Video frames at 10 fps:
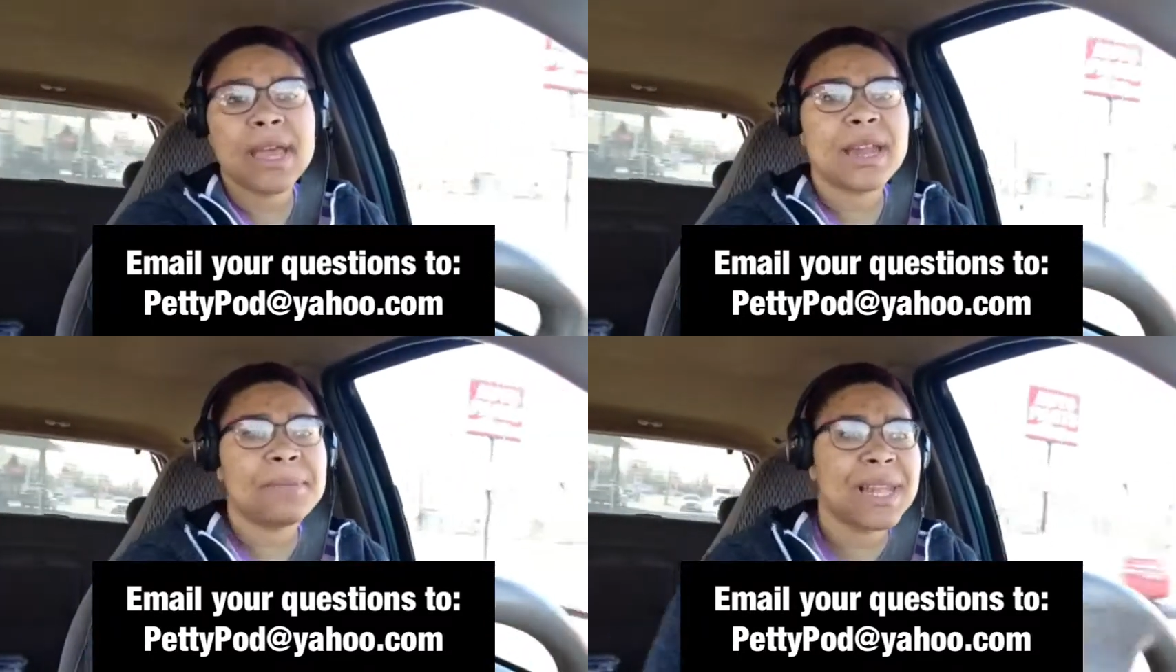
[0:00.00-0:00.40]

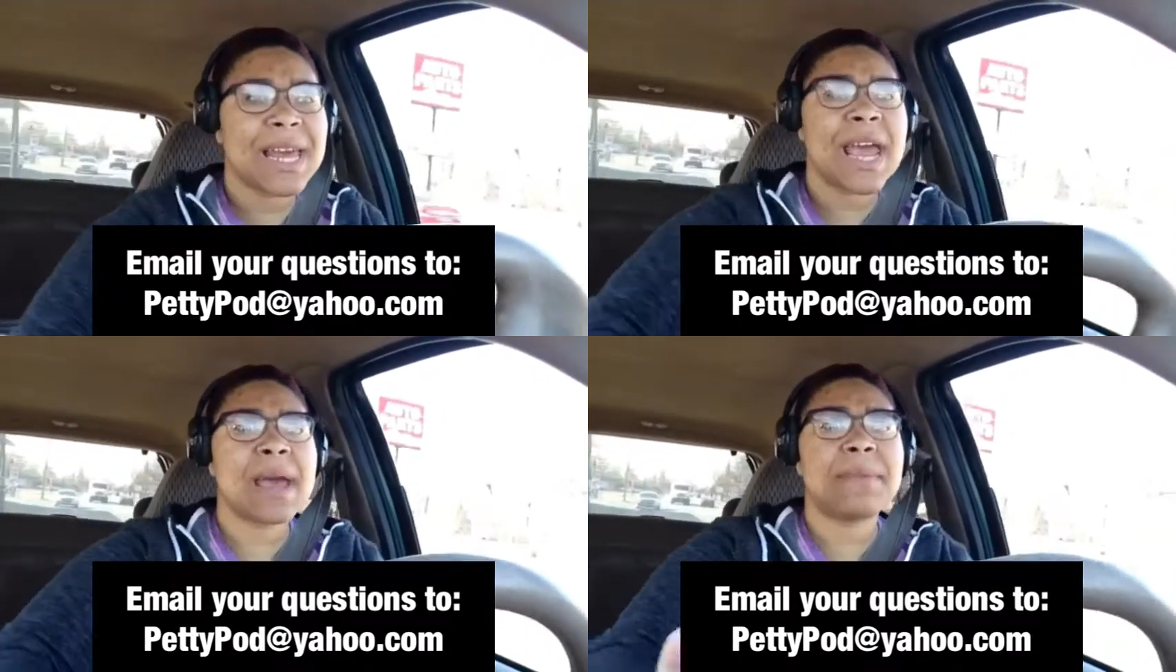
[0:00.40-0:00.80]
And I'm
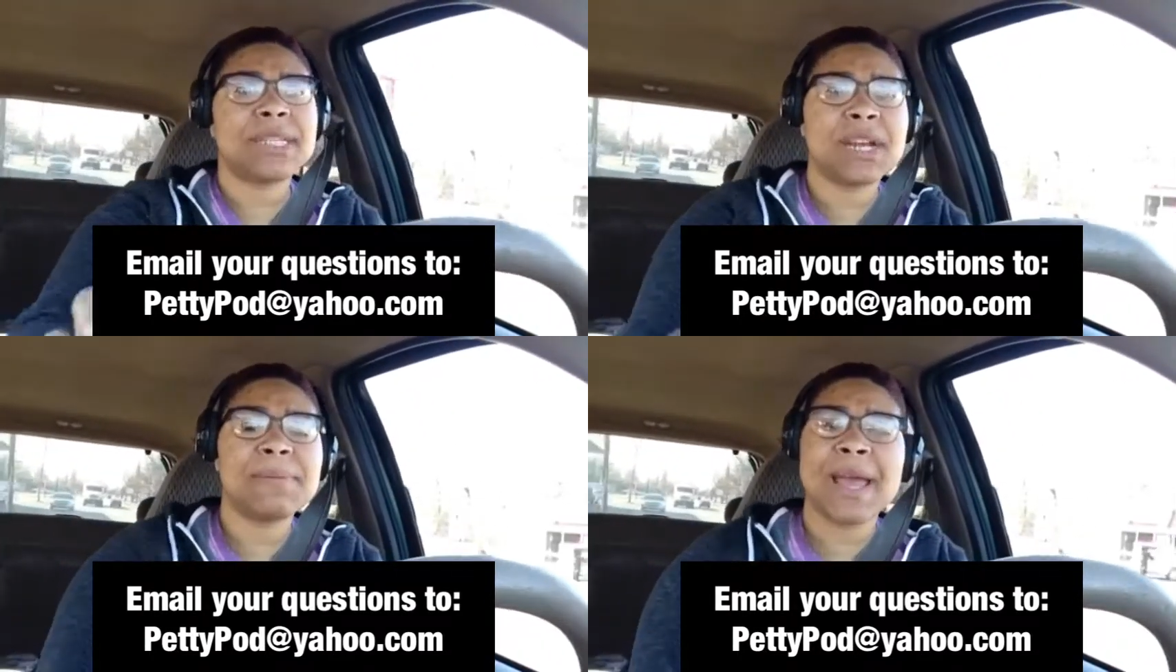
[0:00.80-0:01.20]
glad I
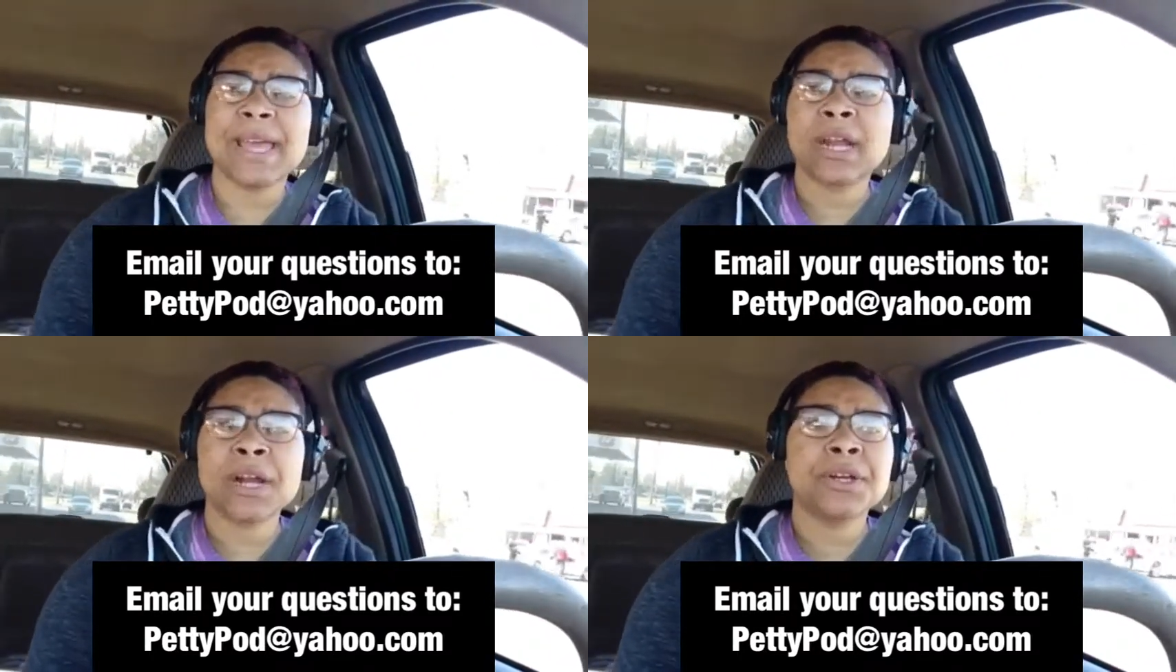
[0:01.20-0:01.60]
had my
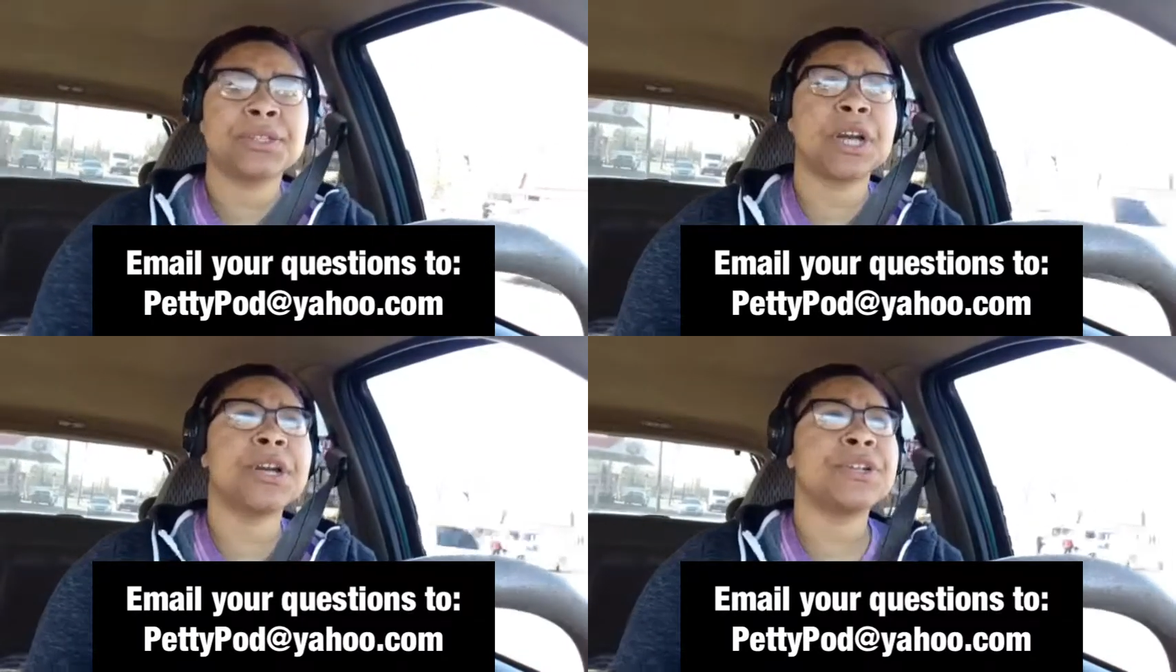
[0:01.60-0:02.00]

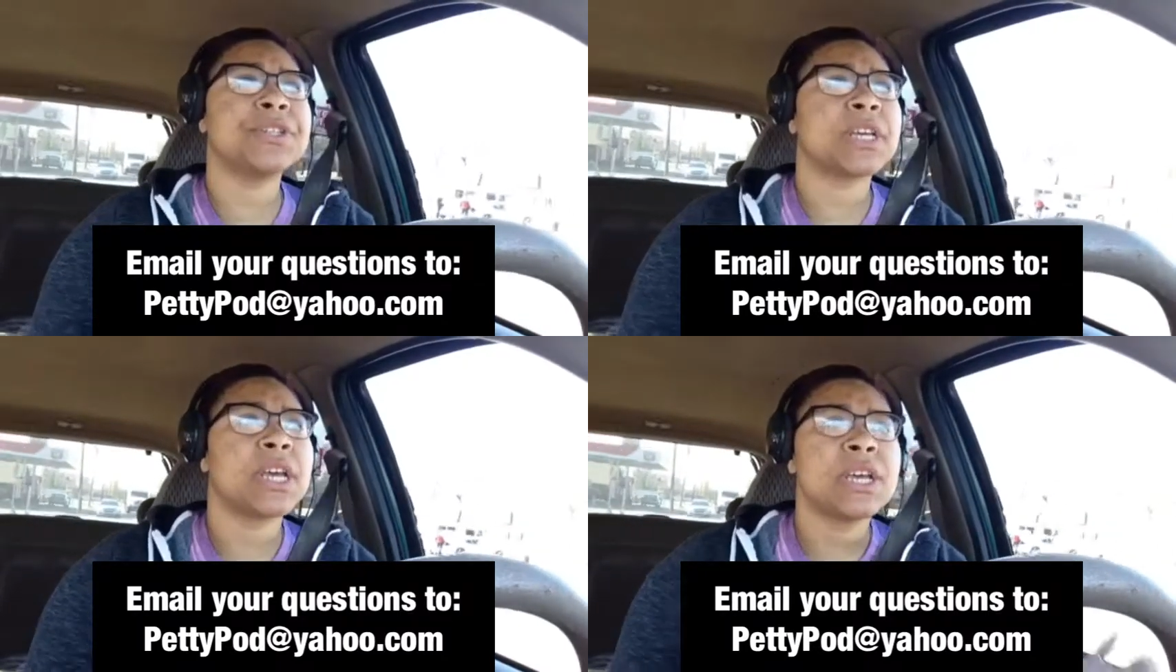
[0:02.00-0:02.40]
head
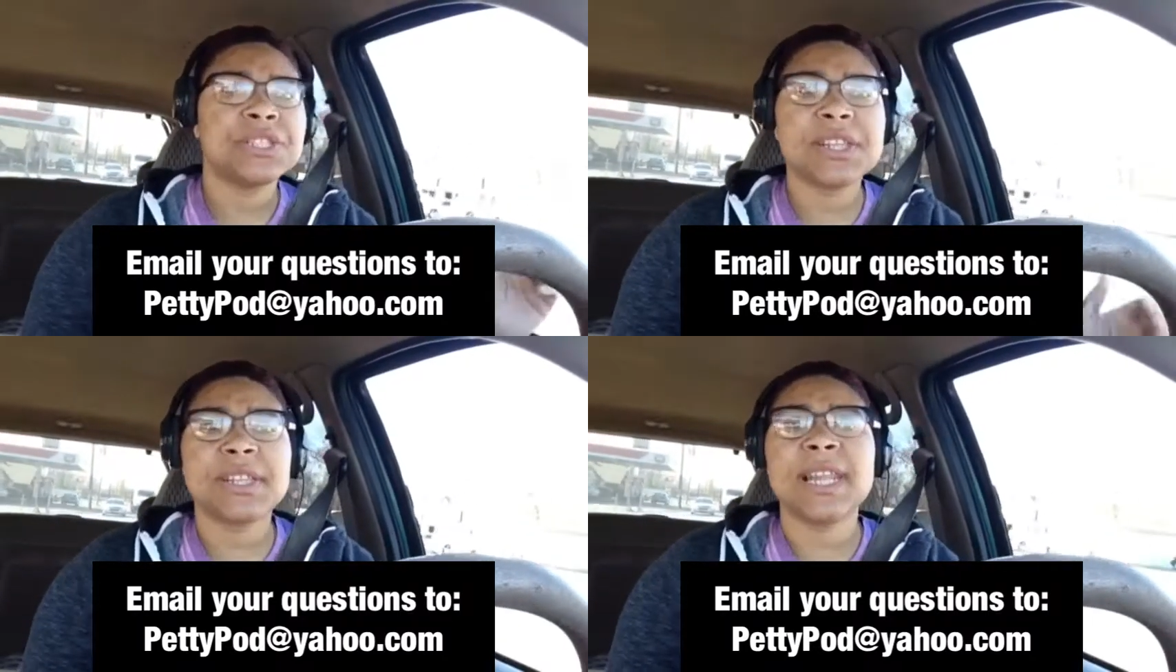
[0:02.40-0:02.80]
turned
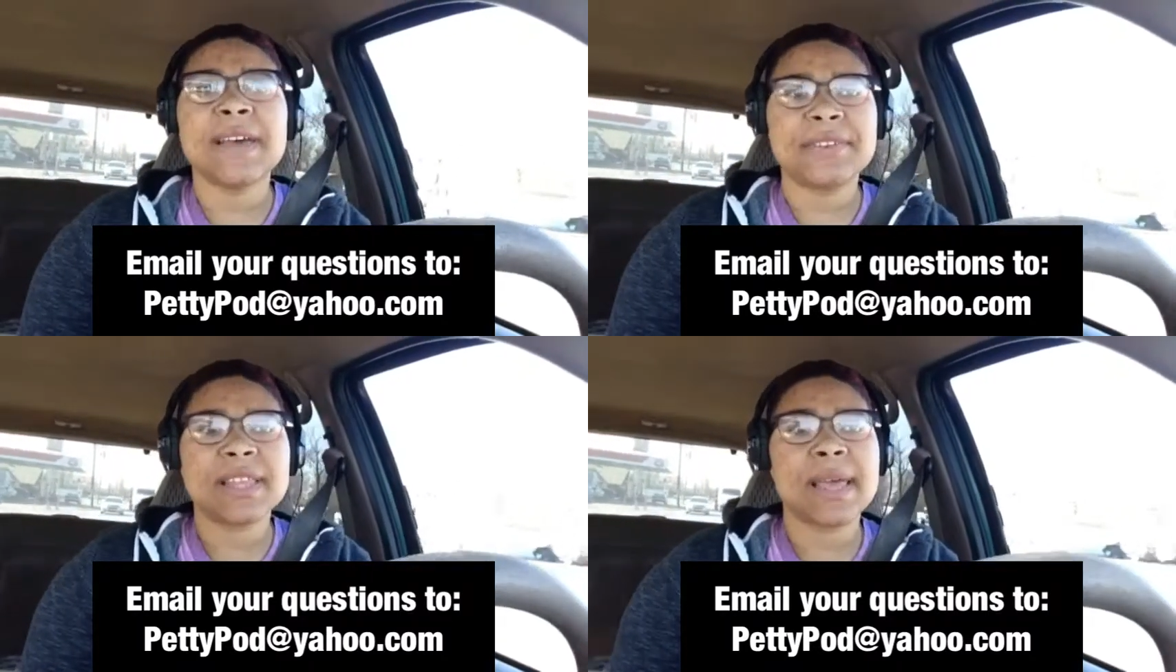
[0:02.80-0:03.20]
to the
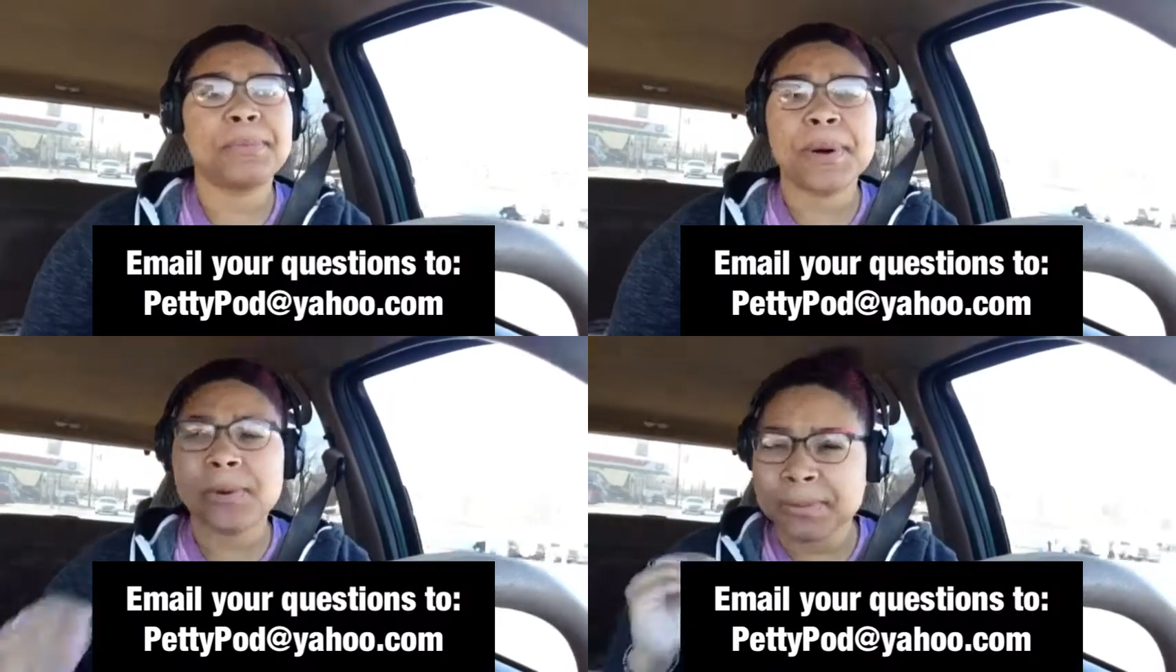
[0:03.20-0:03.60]
left at that
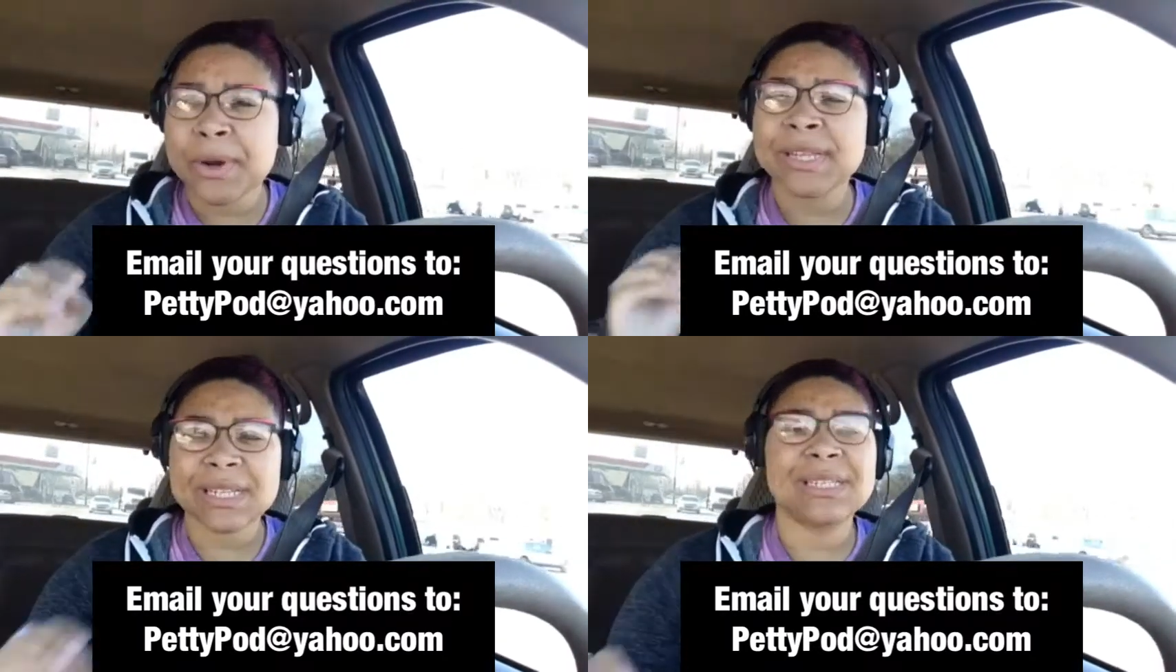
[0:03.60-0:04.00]

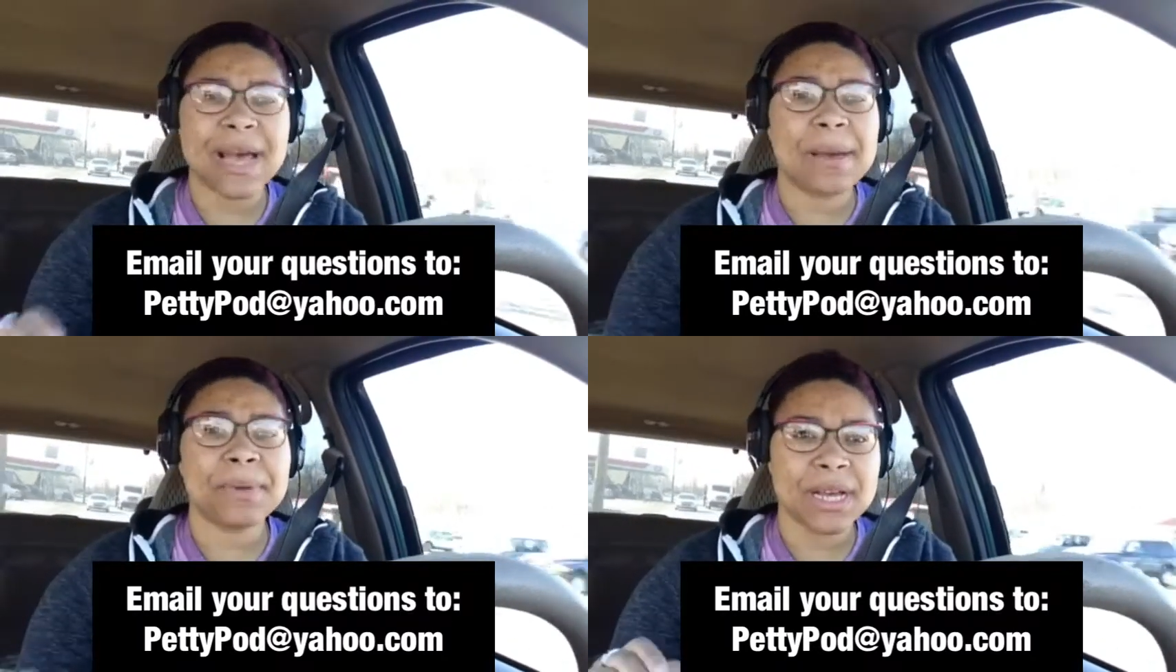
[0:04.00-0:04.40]
point in
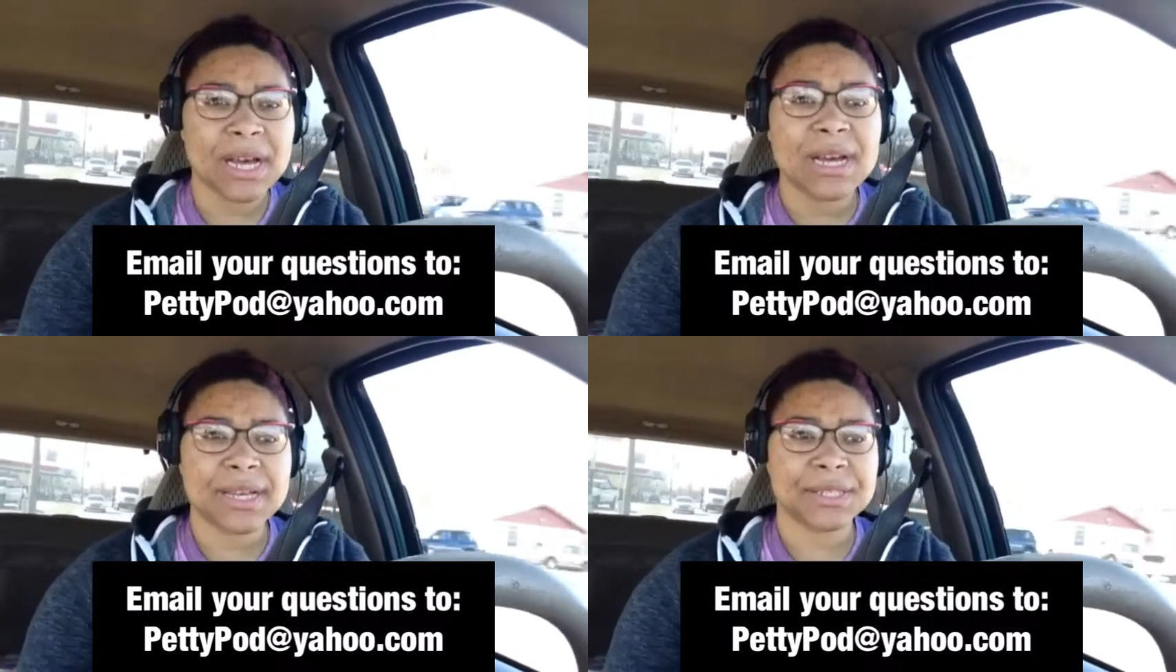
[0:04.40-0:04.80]
time
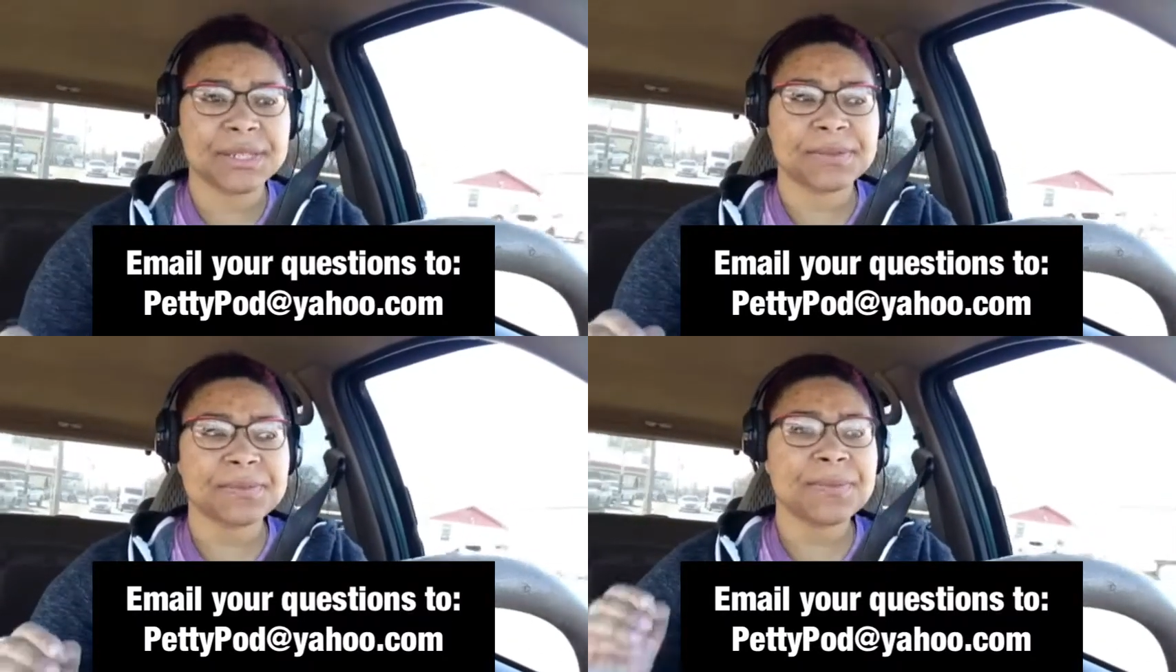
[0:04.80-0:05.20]
because